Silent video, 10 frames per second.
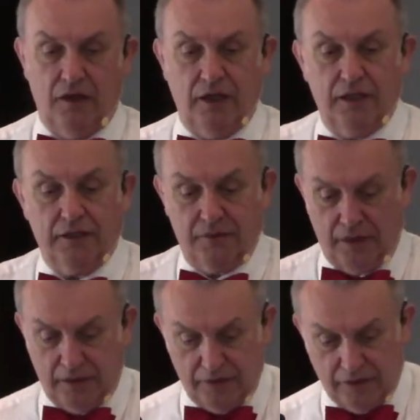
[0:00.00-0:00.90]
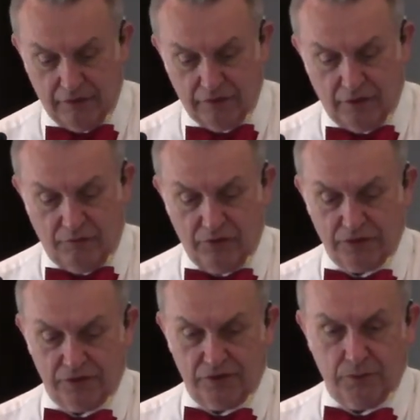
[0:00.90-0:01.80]
All right. Now
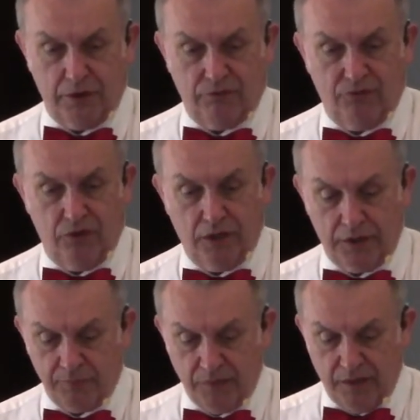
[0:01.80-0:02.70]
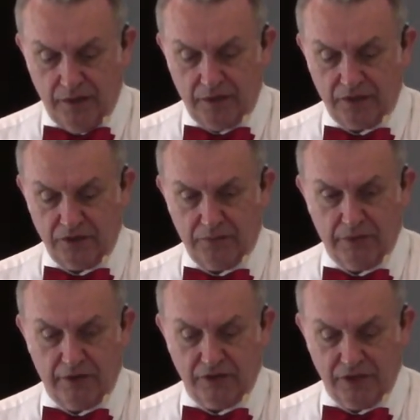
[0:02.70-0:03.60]
verses 3 and 4, the
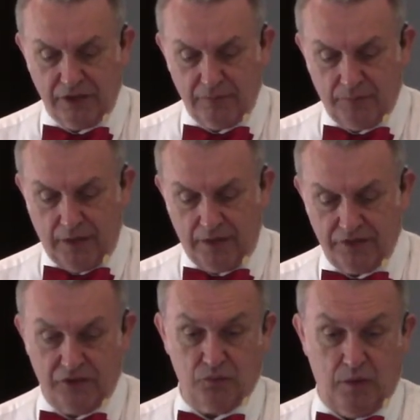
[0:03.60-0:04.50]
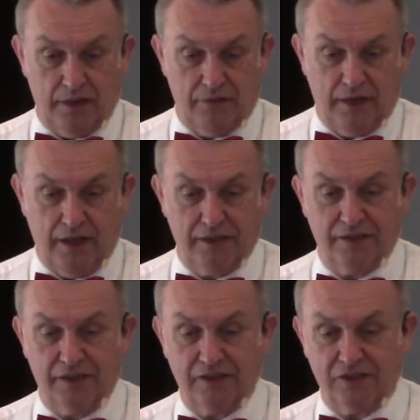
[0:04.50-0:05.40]
conspiracy. It says, one of the
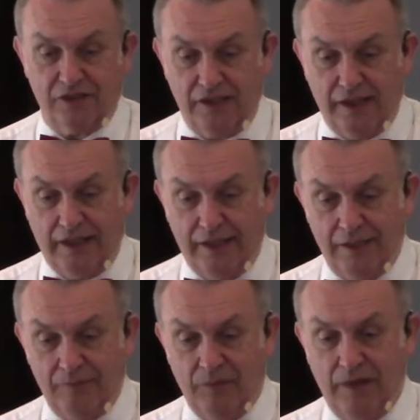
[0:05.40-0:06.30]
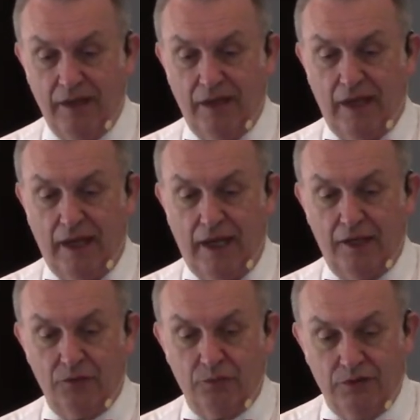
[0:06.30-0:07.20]
heads is slain
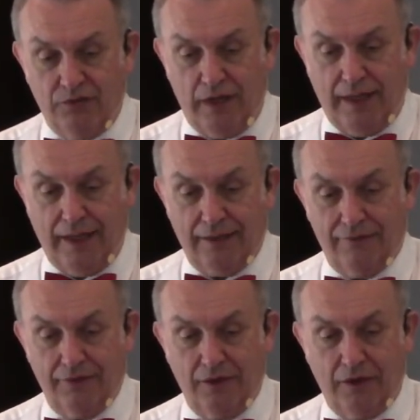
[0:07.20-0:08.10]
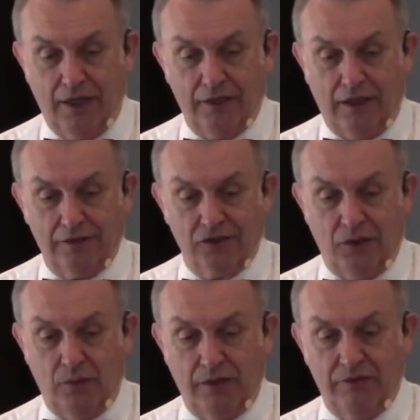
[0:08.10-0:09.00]
and revived. All right. I
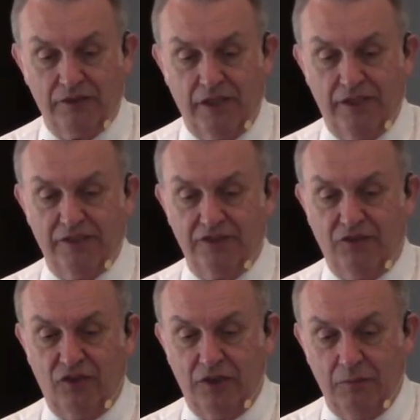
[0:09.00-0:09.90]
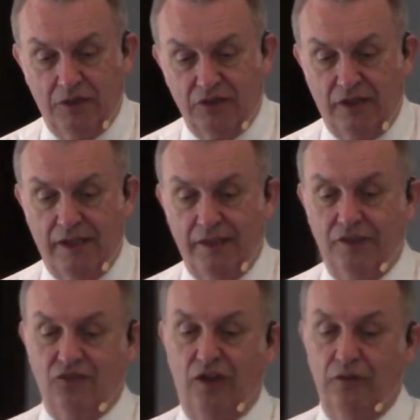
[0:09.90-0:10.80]
saw one of his heads as if it had been
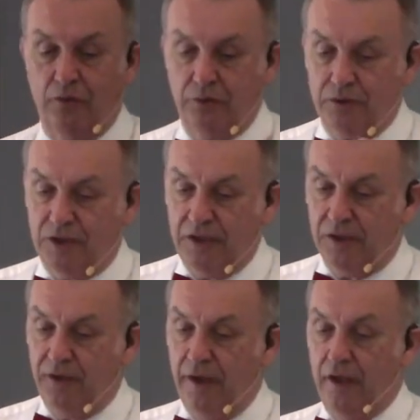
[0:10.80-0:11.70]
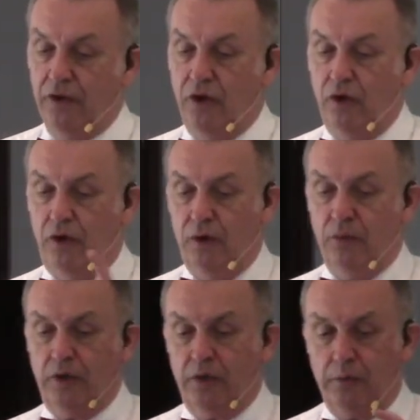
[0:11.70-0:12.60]
slain. His fatal wound was healed. The
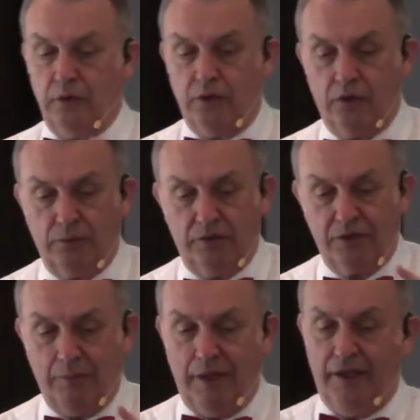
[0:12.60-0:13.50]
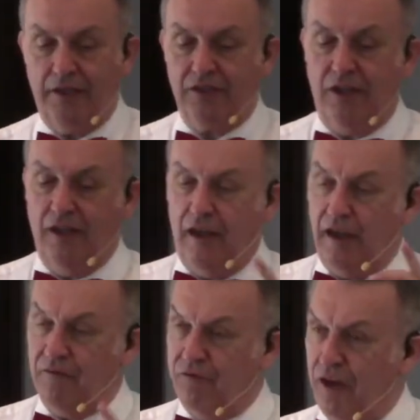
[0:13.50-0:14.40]
whole earth was amazed
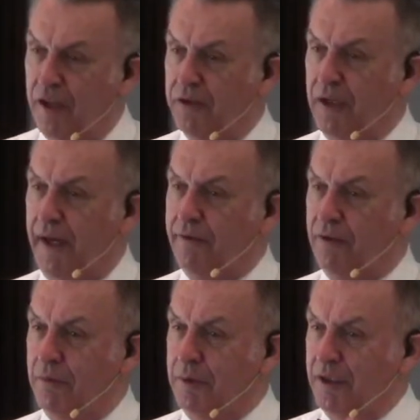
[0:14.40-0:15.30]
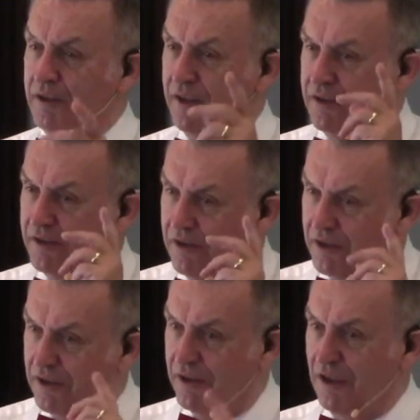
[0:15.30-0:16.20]
and followed after the beast. This
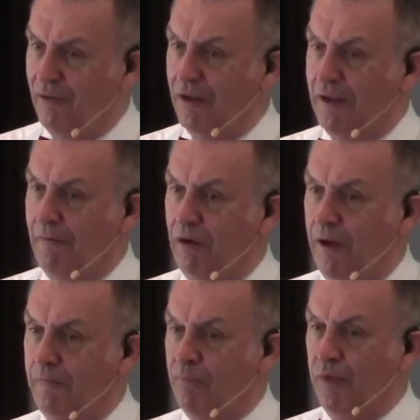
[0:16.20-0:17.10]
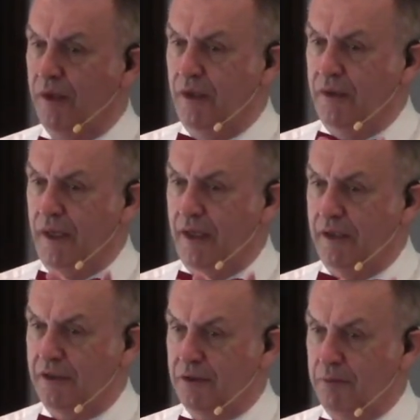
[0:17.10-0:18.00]
is a significant event
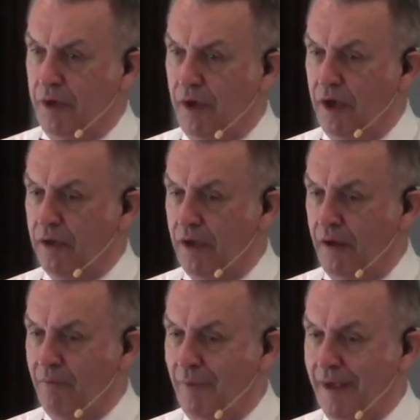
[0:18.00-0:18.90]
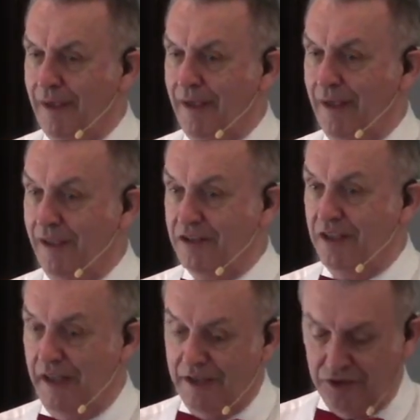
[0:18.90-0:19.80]
that is a part of making
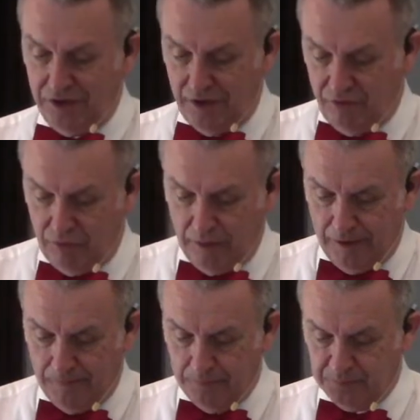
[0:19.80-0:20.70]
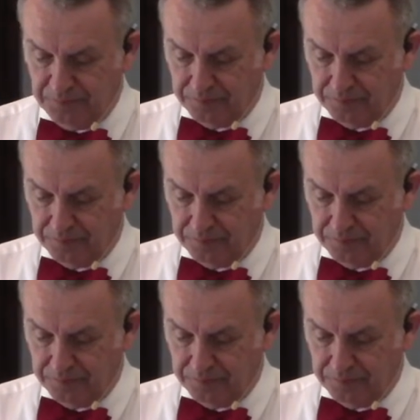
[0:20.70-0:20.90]
his legend, if you will.